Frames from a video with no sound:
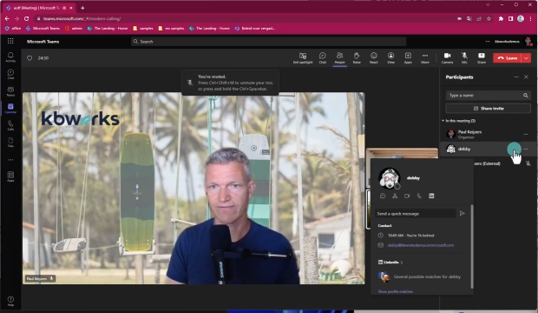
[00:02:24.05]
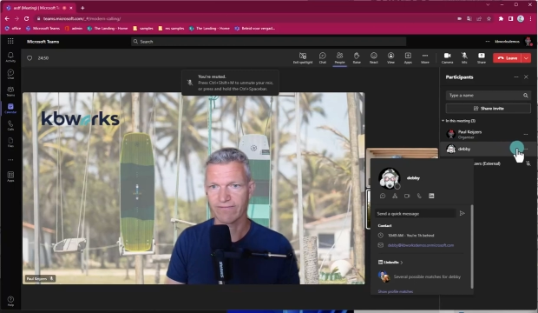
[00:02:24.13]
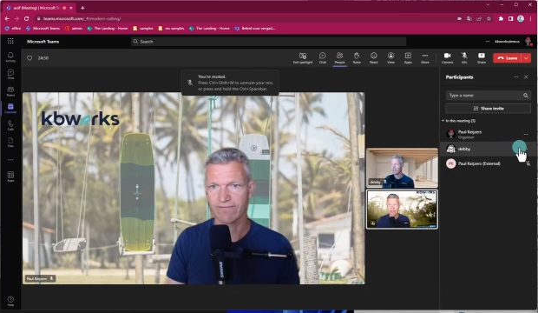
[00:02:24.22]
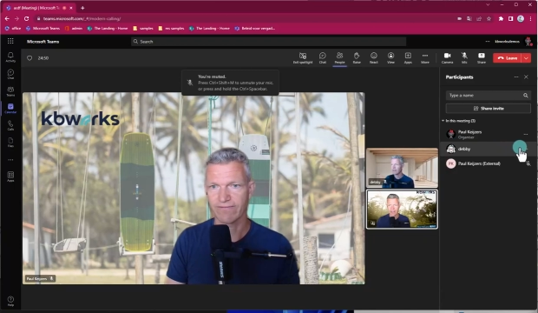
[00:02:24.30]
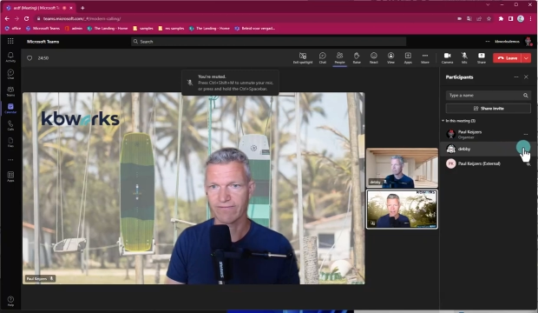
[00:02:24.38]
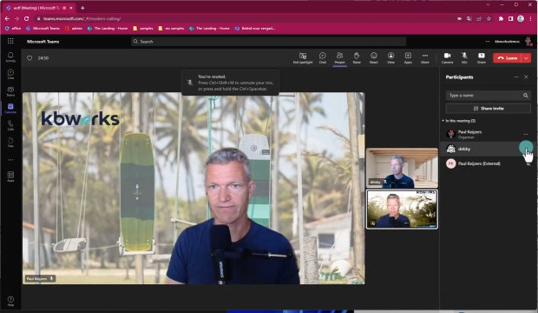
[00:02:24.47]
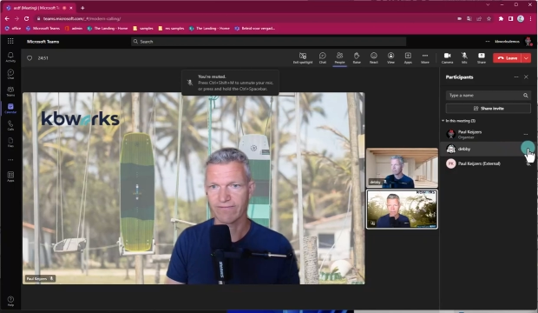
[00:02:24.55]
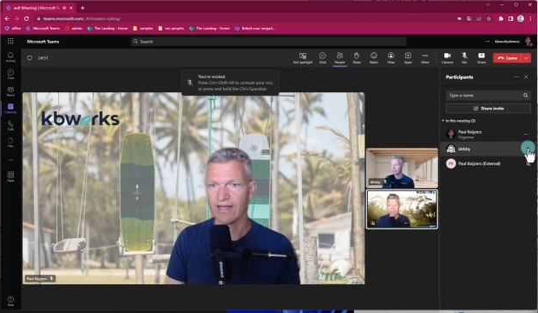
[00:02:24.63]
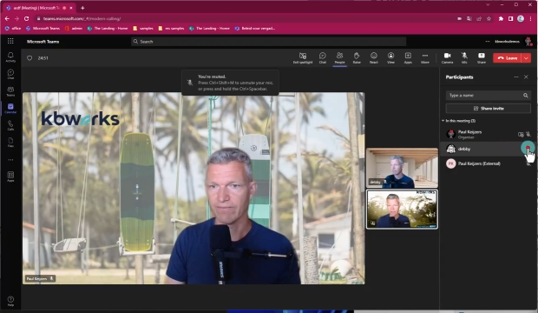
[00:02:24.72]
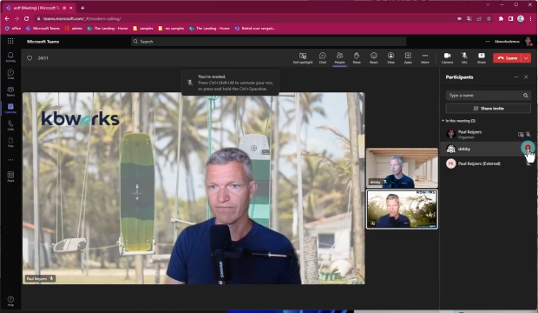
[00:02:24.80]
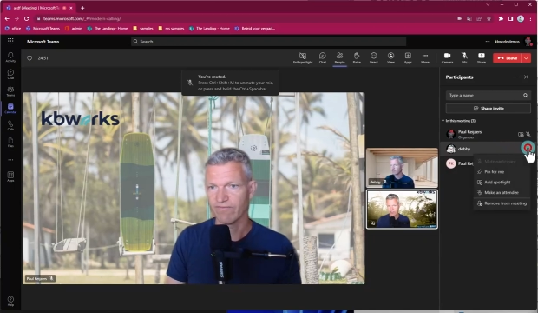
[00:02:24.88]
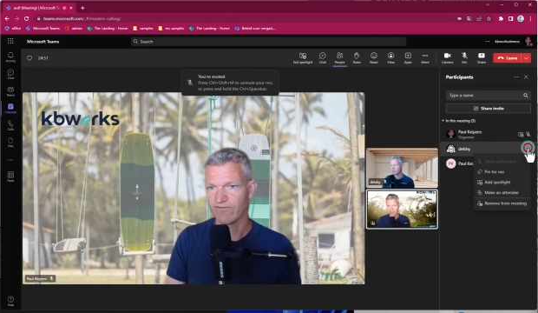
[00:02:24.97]
and
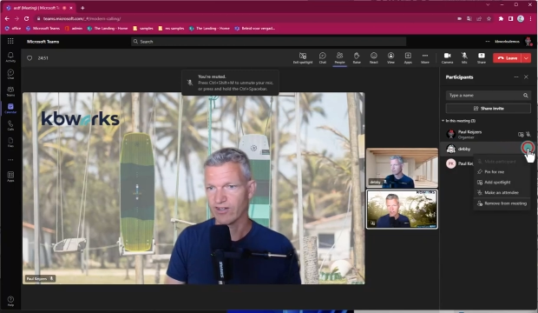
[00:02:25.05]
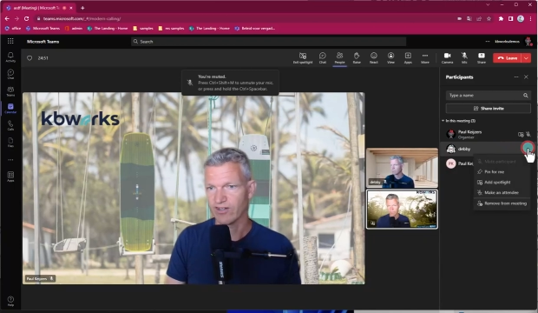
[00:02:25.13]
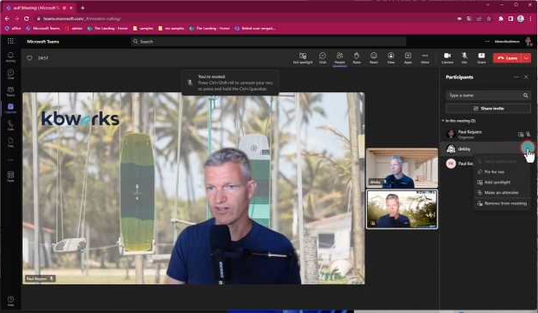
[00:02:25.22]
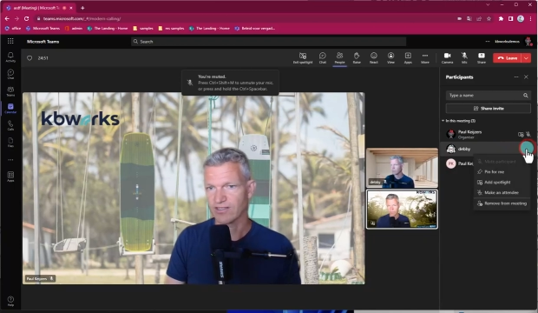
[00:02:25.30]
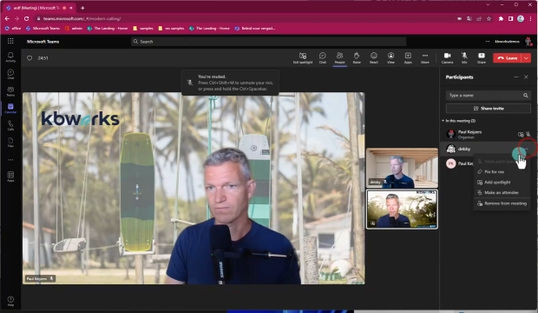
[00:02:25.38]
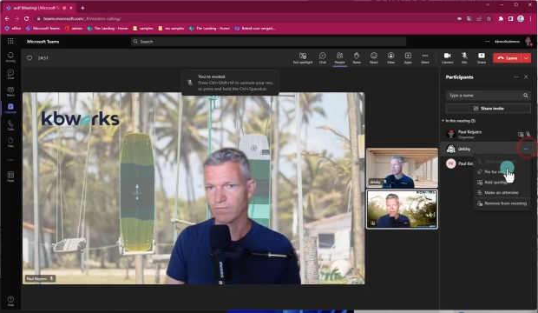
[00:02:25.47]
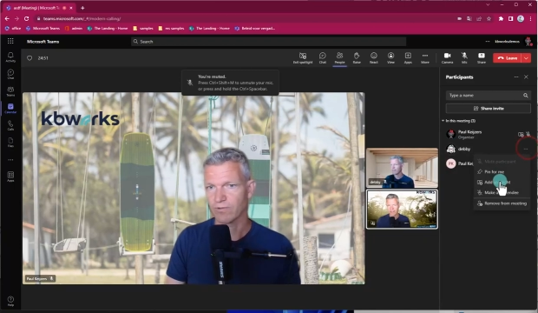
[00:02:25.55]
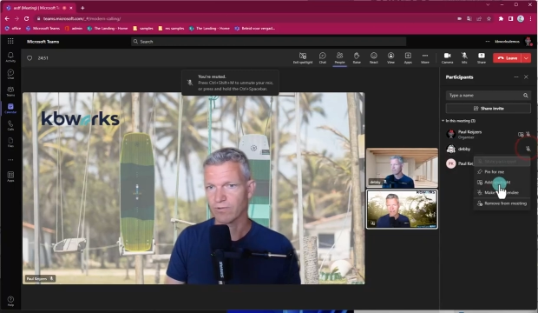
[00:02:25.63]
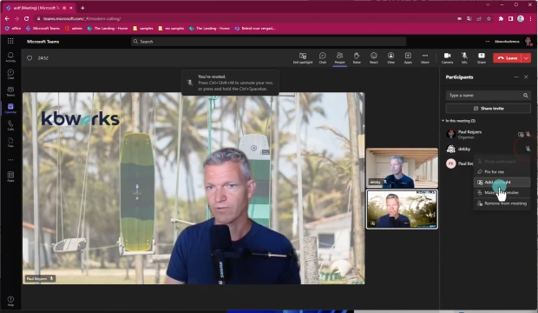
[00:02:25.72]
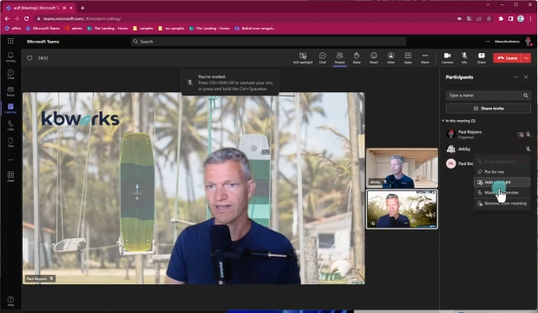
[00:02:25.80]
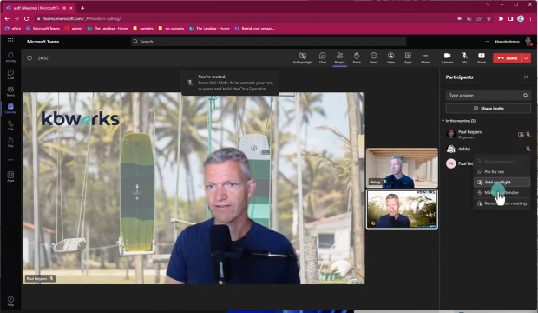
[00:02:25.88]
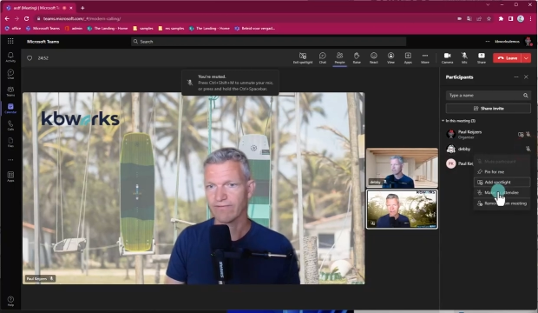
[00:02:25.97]
with the spotlight
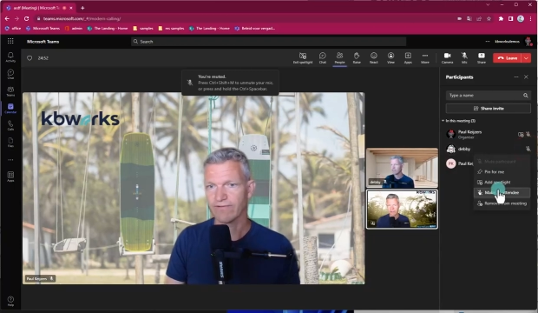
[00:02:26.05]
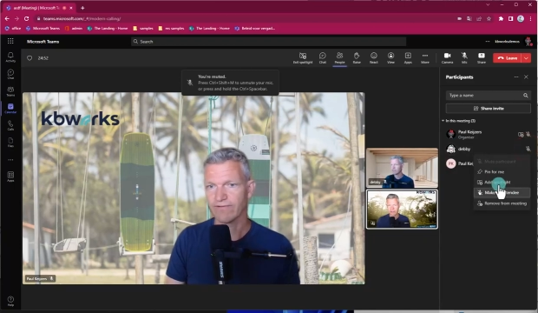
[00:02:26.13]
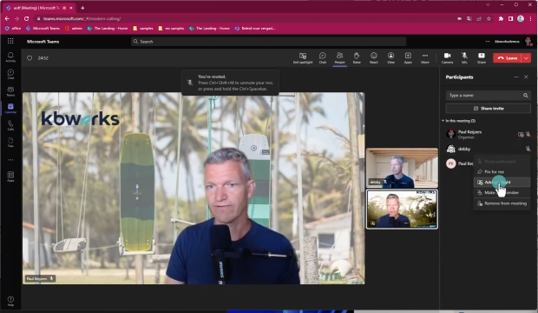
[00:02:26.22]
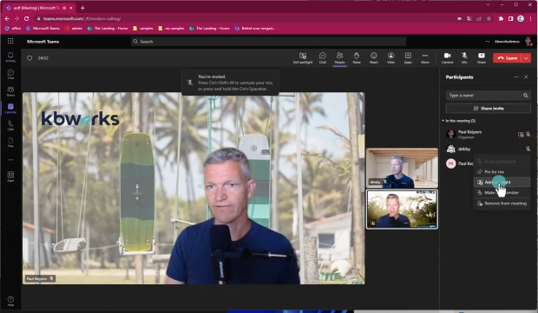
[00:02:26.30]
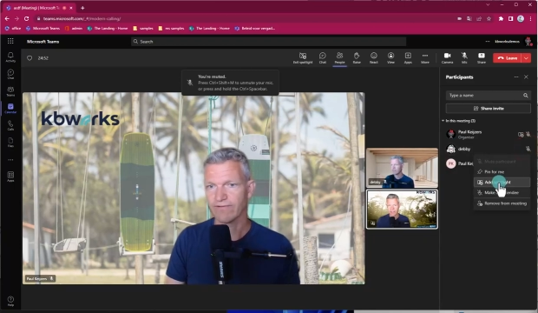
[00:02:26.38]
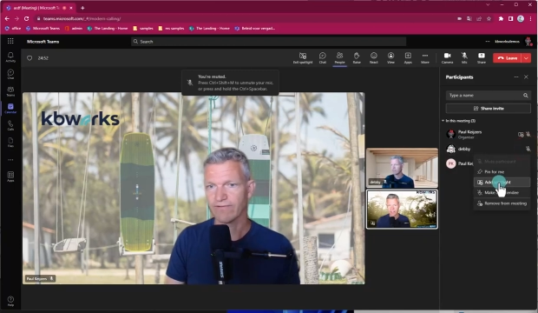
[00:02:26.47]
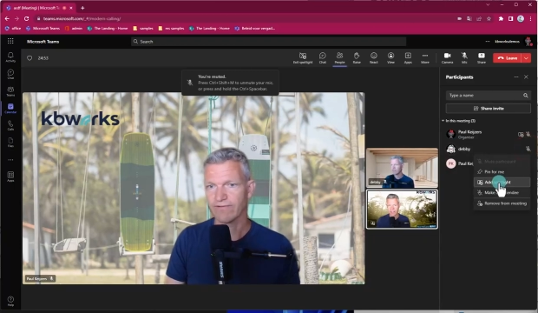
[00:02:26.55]
feature you can